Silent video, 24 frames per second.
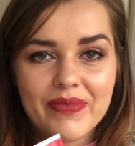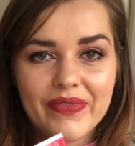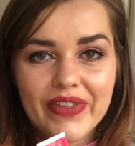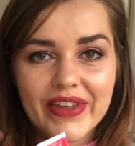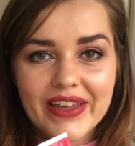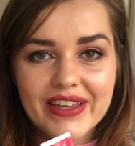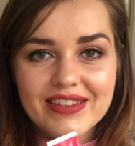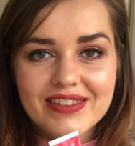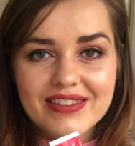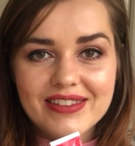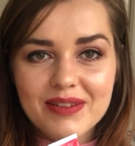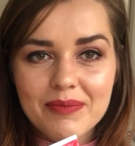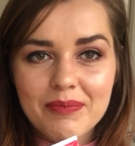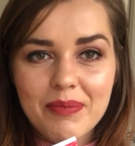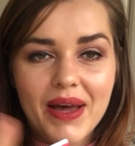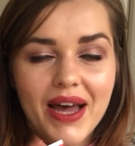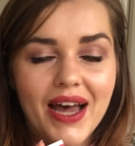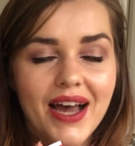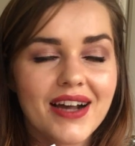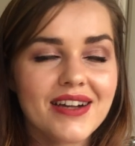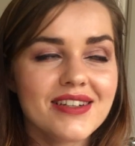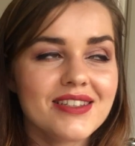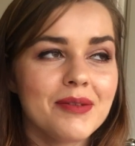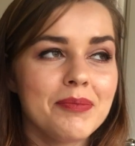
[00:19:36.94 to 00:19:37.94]
This
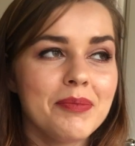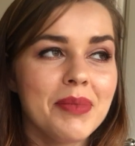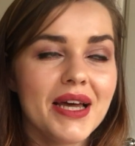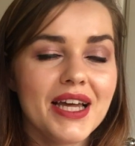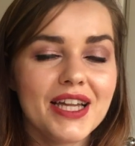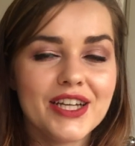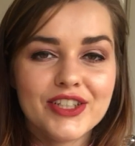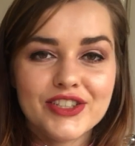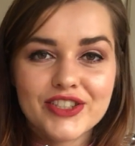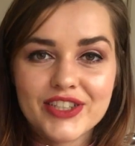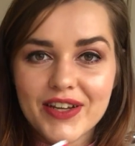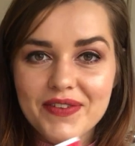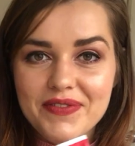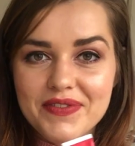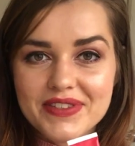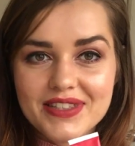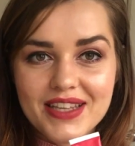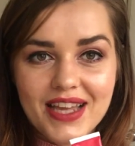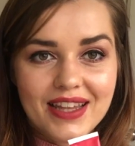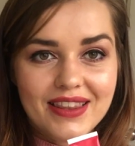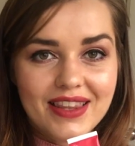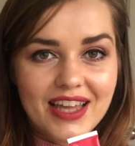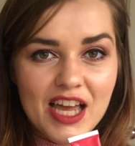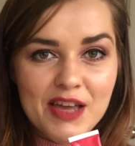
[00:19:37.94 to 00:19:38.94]
packs a punch. I've
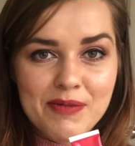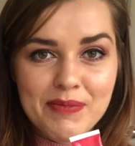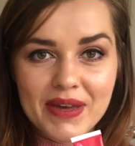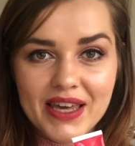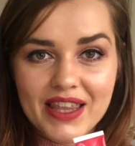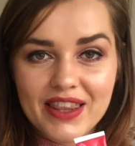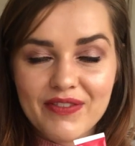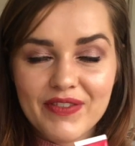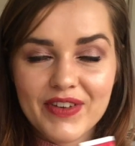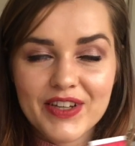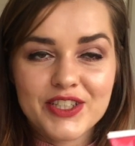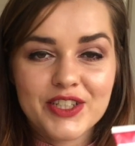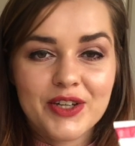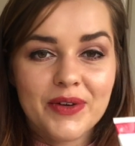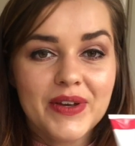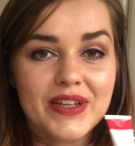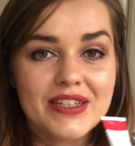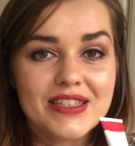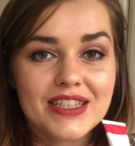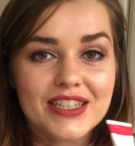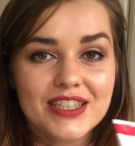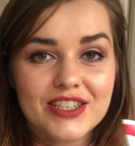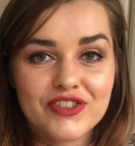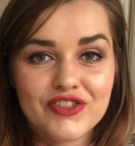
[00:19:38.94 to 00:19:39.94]
said that in my other video.
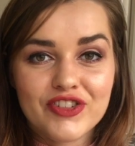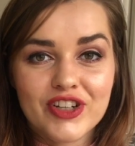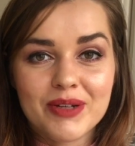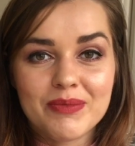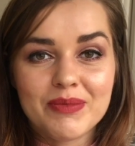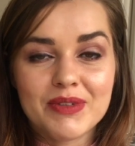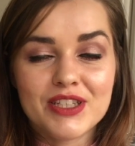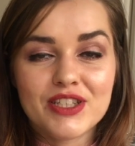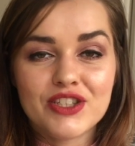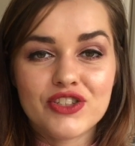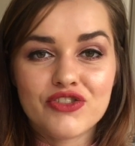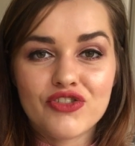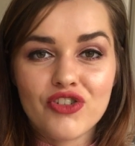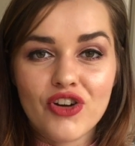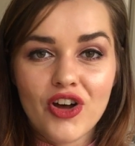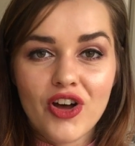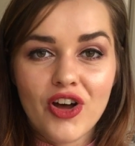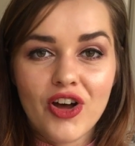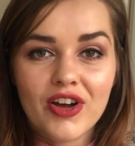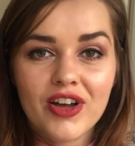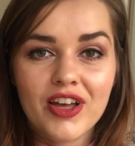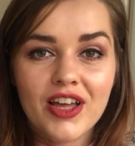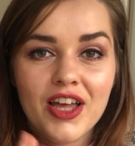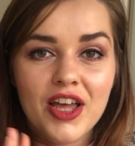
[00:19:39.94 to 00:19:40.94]
It's extremely
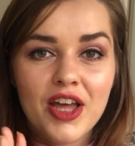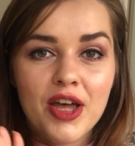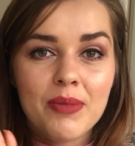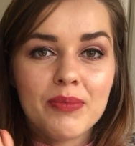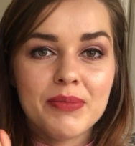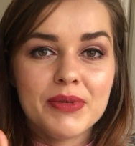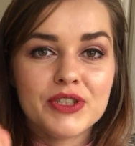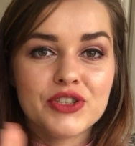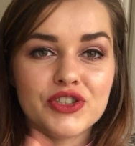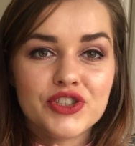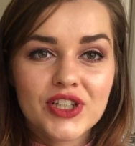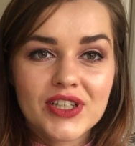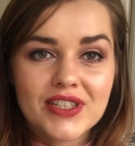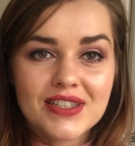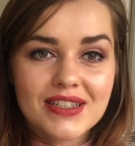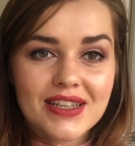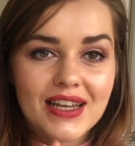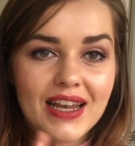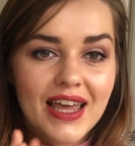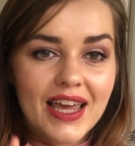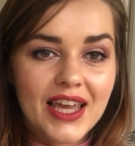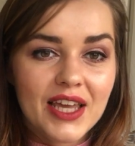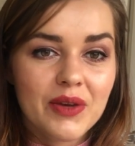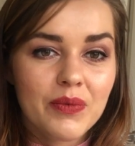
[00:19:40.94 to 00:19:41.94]
strong, but just
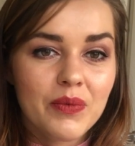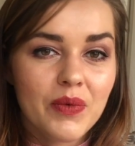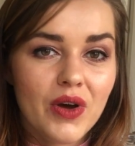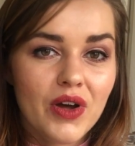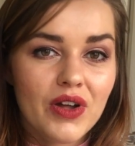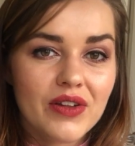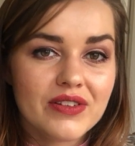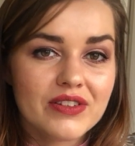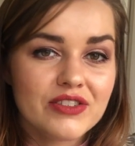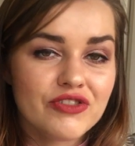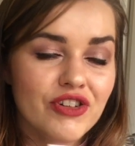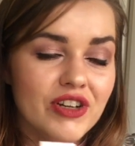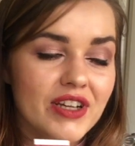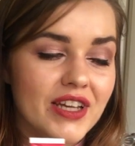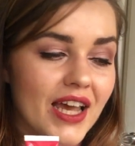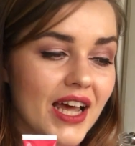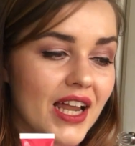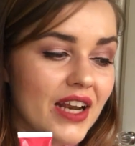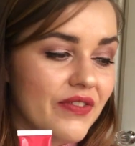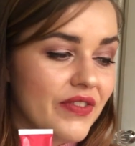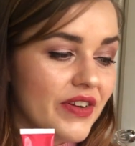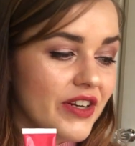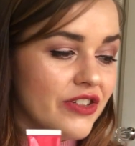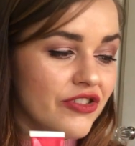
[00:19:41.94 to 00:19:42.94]
like what Drunk
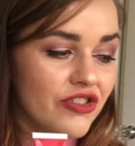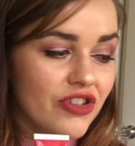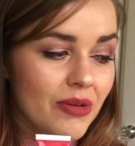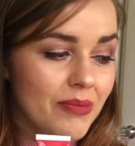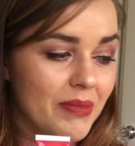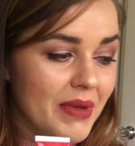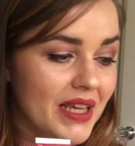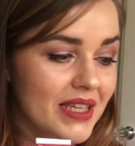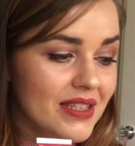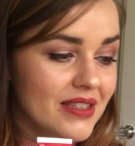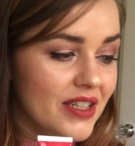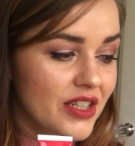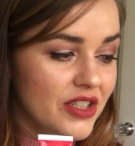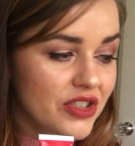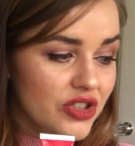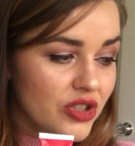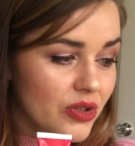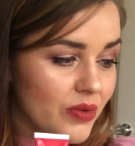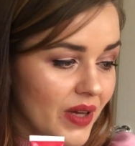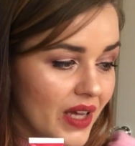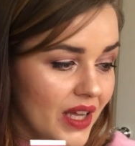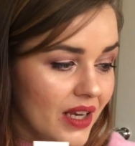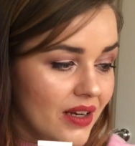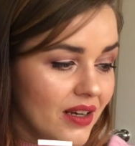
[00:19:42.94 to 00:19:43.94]
Elephant are amazing at
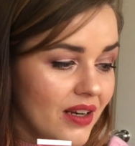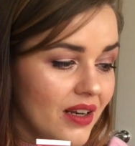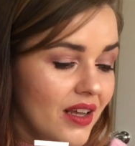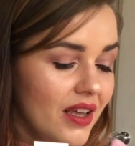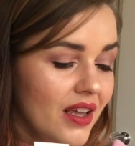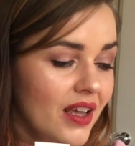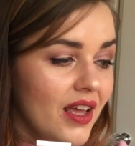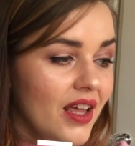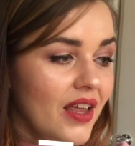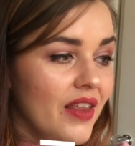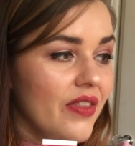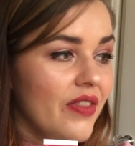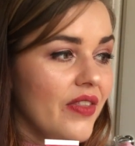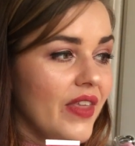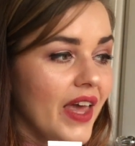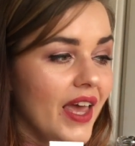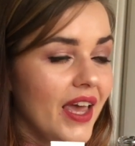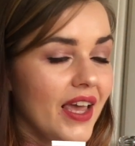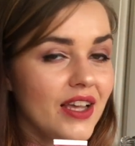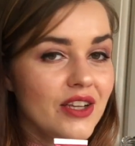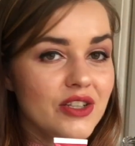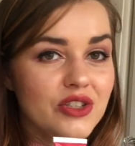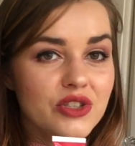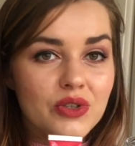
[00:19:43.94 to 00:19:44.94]
doing,
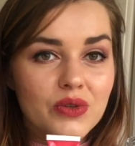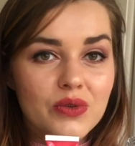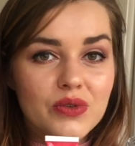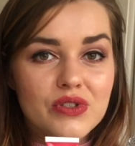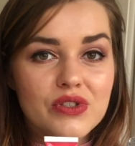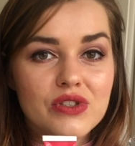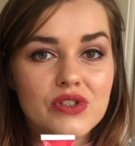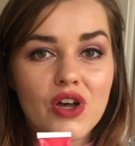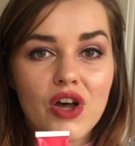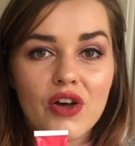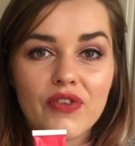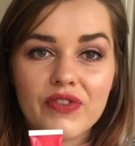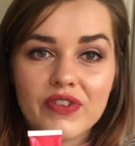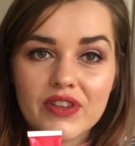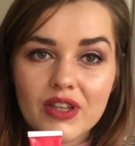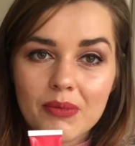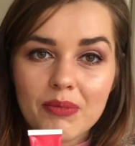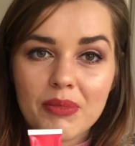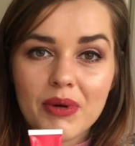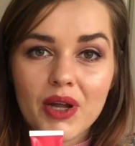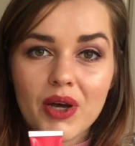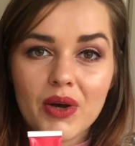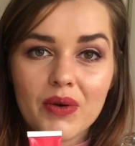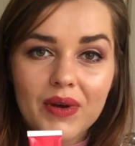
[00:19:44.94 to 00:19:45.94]
they do soften the
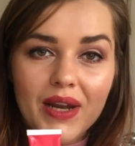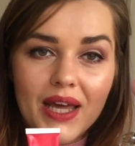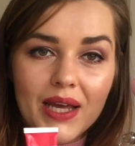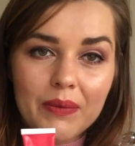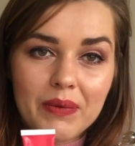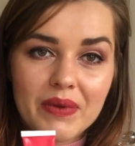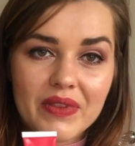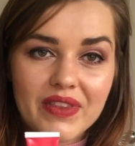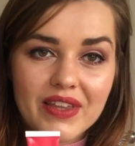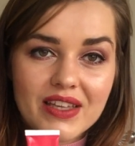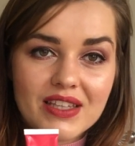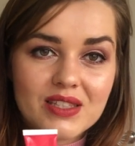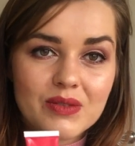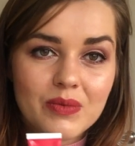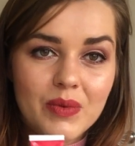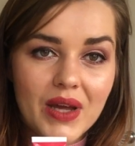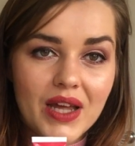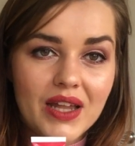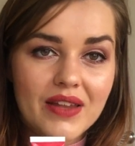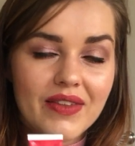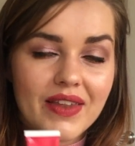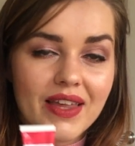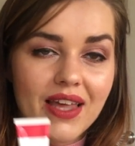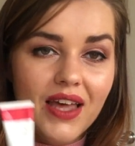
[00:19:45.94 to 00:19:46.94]
blow. Like with this
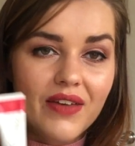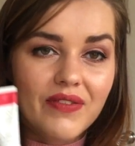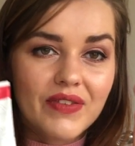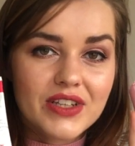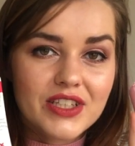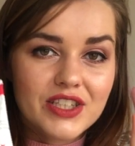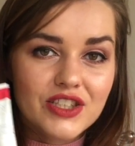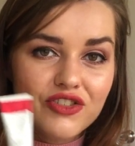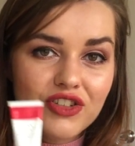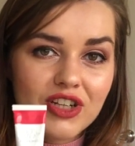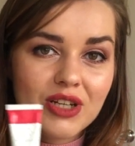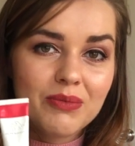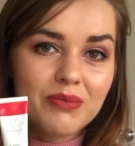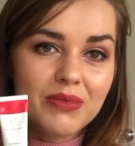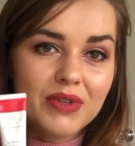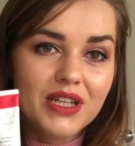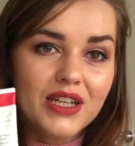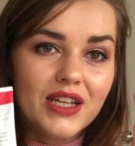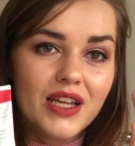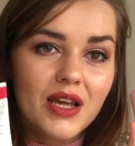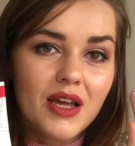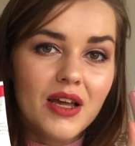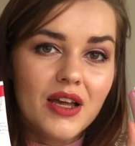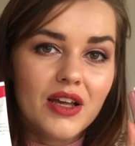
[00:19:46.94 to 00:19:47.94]
one, they have
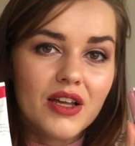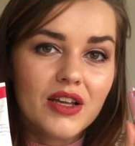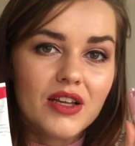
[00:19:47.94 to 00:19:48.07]
extremely